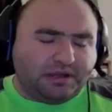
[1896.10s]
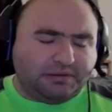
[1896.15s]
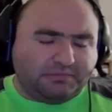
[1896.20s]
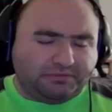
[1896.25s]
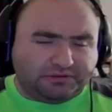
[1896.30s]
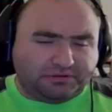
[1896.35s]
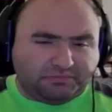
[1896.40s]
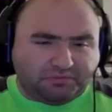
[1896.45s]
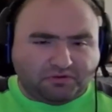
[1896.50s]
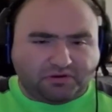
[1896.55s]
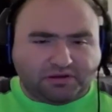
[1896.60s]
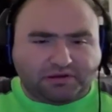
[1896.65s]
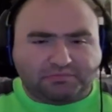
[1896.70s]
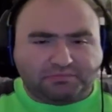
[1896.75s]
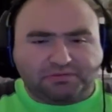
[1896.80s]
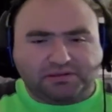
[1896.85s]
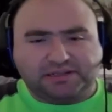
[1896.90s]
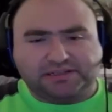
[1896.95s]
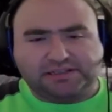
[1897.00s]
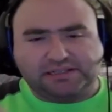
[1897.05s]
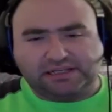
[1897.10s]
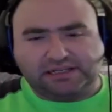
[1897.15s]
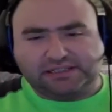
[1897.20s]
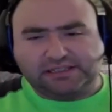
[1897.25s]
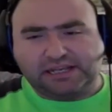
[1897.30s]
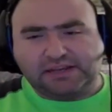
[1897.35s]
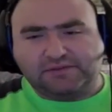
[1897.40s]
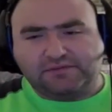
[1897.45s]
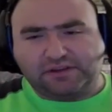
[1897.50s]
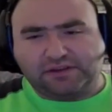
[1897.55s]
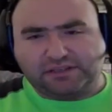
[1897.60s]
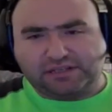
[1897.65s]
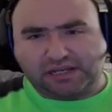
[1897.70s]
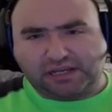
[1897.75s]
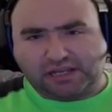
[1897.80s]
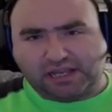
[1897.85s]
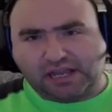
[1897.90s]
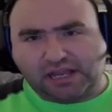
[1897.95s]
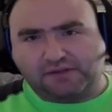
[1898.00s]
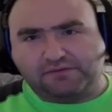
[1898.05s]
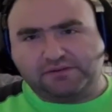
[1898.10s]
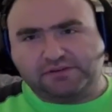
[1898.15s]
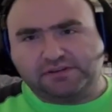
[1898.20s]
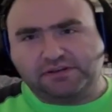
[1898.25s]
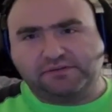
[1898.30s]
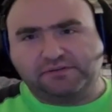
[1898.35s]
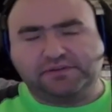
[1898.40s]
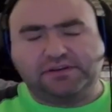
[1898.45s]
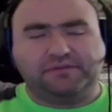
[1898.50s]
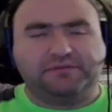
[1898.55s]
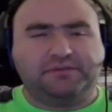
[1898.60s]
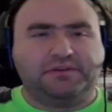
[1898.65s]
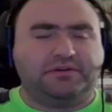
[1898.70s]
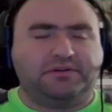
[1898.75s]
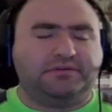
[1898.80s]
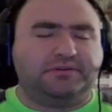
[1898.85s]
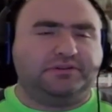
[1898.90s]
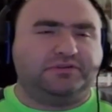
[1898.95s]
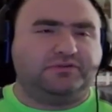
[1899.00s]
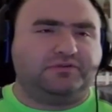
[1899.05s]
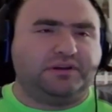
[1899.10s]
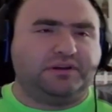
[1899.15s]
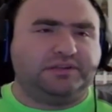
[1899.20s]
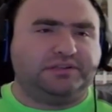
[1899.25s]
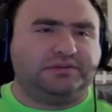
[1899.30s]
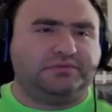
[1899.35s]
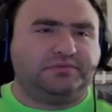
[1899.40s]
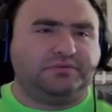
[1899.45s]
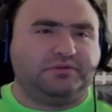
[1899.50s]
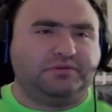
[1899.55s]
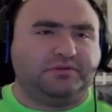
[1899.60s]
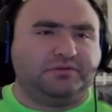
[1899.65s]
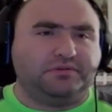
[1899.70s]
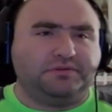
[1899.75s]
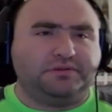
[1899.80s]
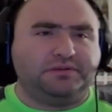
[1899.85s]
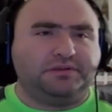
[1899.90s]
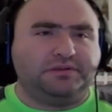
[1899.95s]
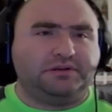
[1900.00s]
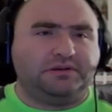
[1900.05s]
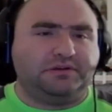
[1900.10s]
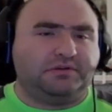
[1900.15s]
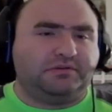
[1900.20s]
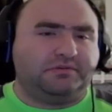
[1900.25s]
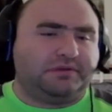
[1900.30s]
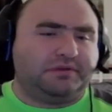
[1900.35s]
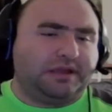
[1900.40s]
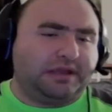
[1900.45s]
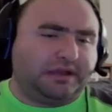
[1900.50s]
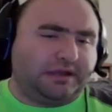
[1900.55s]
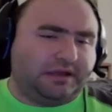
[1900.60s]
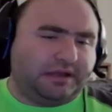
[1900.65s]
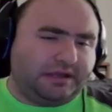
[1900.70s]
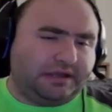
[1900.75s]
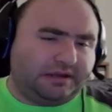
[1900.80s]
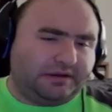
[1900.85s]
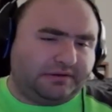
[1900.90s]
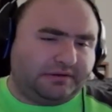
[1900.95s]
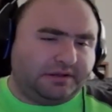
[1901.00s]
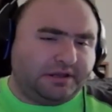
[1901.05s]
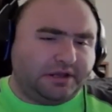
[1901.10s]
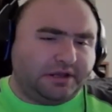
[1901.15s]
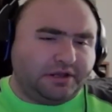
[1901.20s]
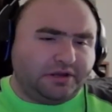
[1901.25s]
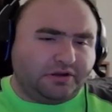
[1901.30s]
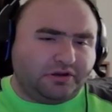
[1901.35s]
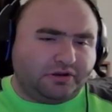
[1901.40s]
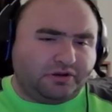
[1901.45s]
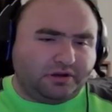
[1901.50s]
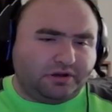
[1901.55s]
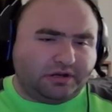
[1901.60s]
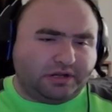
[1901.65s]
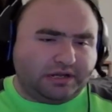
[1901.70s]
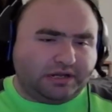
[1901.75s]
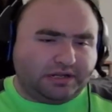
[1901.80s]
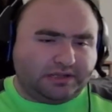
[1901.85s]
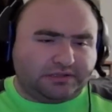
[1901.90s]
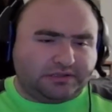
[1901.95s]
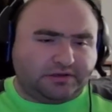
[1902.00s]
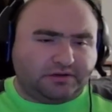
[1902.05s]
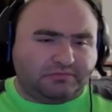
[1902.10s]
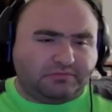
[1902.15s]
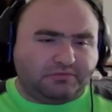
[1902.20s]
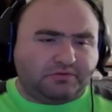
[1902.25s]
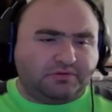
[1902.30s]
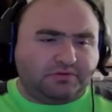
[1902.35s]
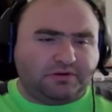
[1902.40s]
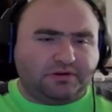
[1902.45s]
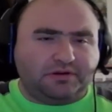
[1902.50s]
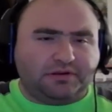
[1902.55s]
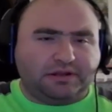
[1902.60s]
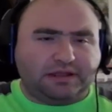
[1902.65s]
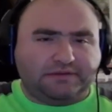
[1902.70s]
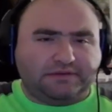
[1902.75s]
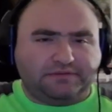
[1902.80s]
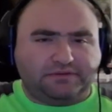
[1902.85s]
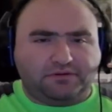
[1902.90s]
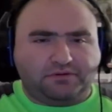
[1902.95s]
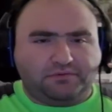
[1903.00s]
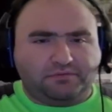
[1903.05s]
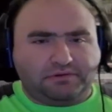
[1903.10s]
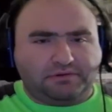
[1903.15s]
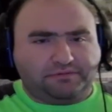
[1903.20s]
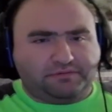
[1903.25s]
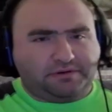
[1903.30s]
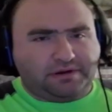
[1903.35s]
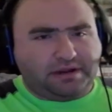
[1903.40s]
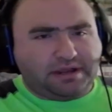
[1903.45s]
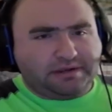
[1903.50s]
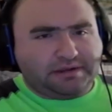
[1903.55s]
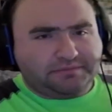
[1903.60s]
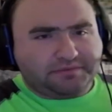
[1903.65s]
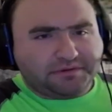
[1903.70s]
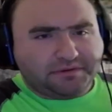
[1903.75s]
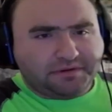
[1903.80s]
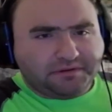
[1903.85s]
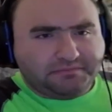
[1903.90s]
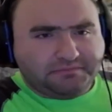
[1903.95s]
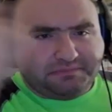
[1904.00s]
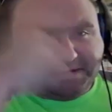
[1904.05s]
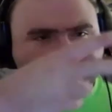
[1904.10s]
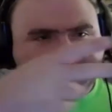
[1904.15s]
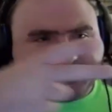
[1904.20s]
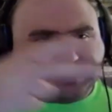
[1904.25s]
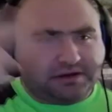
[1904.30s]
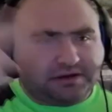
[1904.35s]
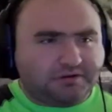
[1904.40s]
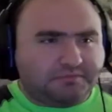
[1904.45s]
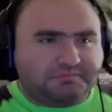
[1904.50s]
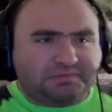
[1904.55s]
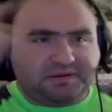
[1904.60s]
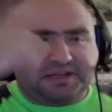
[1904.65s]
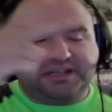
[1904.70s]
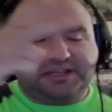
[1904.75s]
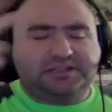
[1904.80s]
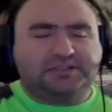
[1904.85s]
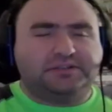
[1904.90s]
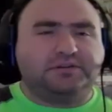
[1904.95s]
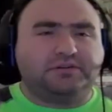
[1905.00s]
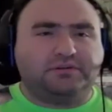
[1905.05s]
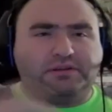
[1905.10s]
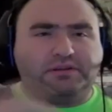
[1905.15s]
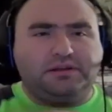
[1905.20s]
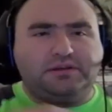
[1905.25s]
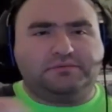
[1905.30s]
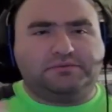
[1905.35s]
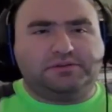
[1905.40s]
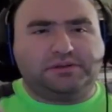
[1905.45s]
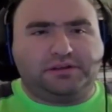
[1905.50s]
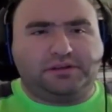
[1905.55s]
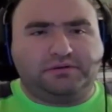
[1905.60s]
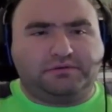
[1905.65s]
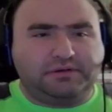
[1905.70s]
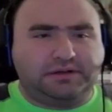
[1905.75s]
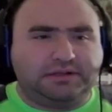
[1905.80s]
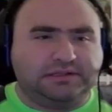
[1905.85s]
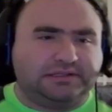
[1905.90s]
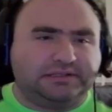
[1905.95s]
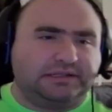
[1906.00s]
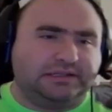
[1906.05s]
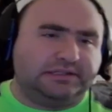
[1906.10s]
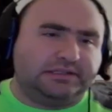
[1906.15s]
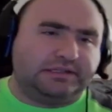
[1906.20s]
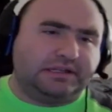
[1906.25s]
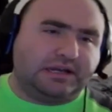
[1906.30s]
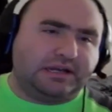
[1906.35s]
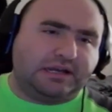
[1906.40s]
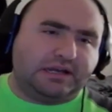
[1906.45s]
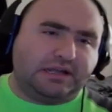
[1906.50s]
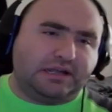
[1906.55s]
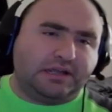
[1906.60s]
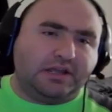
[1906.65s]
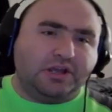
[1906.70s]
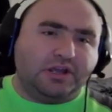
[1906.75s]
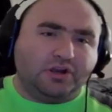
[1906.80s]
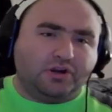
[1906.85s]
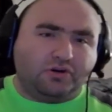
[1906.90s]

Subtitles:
And most importantly, please stay safe and take care of yourselves out there in this crazy world. So, yeah. And good night, good morning, good afternoon, wherever you're at. Peace out. Peace, soul, love, chicken grease, and the sky.